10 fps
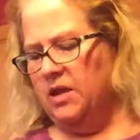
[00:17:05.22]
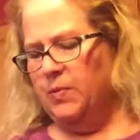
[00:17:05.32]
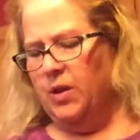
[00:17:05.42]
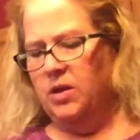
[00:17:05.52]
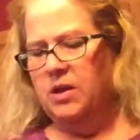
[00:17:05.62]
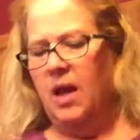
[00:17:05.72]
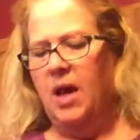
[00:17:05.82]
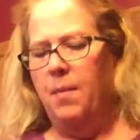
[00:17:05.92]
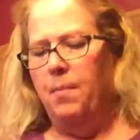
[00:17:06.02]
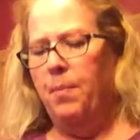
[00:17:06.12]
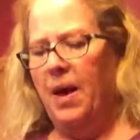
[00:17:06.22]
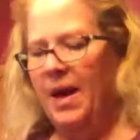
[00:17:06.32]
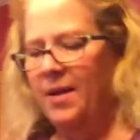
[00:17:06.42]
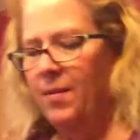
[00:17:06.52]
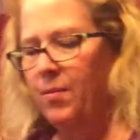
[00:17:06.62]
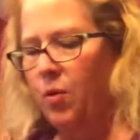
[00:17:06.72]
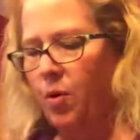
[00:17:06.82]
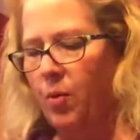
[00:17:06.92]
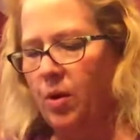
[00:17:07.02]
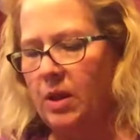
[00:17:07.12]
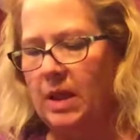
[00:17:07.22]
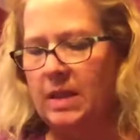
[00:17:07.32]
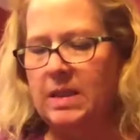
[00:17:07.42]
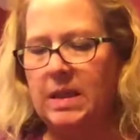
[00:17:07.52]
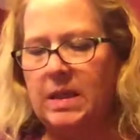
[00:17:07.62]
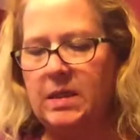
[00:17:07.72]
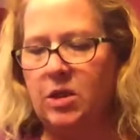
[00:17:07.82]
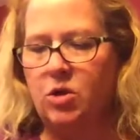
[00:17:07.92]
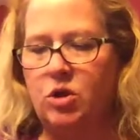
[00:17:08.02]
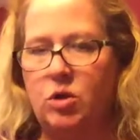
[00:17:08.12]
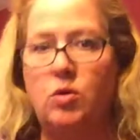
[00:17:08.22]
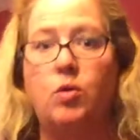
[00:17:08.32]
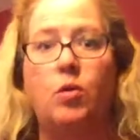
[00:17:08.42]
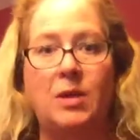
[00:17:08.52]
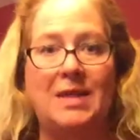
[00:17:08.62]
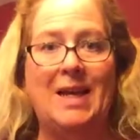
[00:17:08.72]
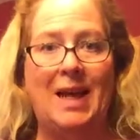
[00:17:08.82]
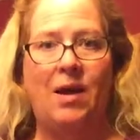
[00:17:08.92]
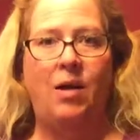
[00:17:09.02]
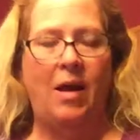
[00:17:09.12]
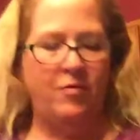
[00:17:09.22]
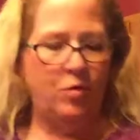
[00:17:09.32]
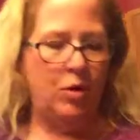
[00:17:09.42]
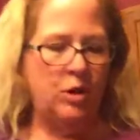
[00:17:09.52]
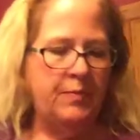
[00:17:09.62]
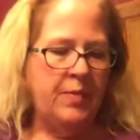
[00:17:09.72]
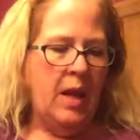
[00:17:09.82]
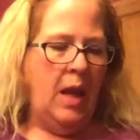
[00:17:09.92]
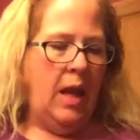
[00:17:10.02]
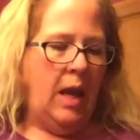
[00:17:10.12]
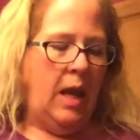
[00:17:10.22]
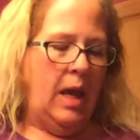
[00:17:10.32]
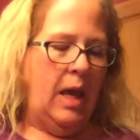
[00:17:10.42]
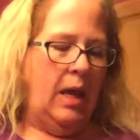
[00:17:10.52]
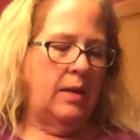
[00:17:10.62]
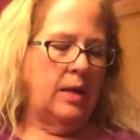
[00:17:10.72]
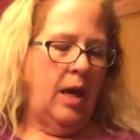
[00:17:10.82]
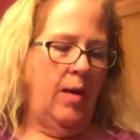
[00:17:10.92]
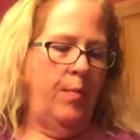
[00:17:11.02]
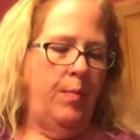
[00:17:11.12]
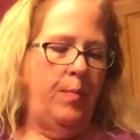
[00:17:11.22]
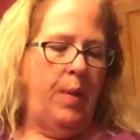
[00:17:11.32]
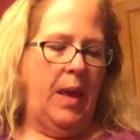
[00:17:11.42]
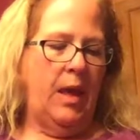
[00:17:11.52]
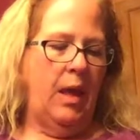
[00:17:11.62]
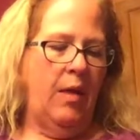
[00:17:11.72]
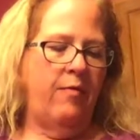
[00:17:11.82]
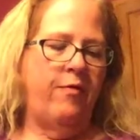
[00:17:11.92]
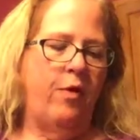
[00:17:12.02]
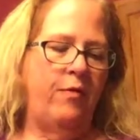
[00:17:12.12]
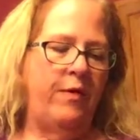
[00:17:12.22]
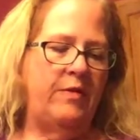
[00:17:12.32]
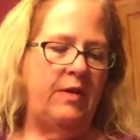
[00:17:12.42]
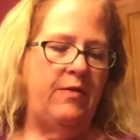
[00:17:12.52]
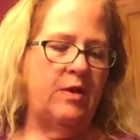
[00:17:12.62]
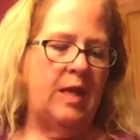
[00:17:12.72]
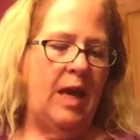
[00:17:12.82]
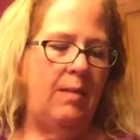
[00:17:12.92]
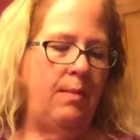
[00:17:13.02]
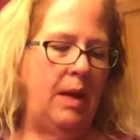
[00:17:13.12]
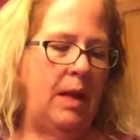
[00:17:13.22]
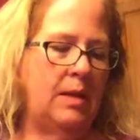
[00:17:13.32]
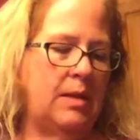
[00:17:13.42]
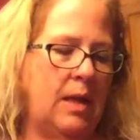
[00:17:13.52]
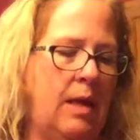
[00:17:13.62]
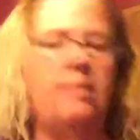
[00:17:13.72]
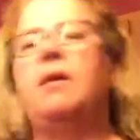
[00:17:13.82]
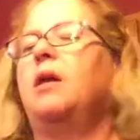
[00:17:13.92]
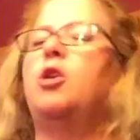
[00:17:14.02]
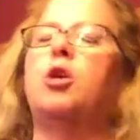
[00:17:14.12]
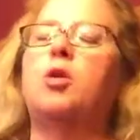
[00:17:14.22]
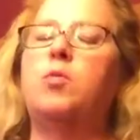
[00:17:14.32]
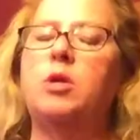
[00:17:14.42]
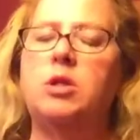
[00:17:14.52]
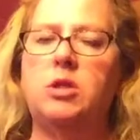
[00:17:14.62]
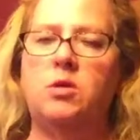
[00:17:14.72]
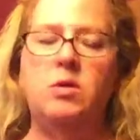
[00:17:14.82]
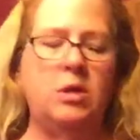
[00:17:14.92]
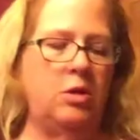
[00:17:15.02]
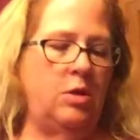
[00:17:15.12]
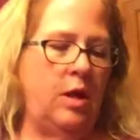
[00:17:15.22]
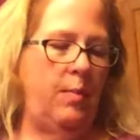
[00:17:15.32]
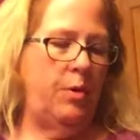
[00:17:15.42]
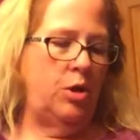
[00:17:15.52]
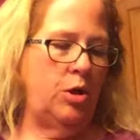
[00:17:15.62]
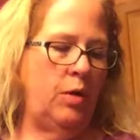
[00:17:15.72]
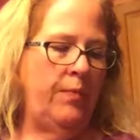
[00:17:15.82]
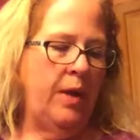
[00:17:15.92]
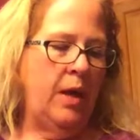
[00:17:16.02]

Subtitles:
spills, but more importantly, it's easier to take it out afterwards. And bake it at 450 for 10 minutes, and then you're going to reduce your temperature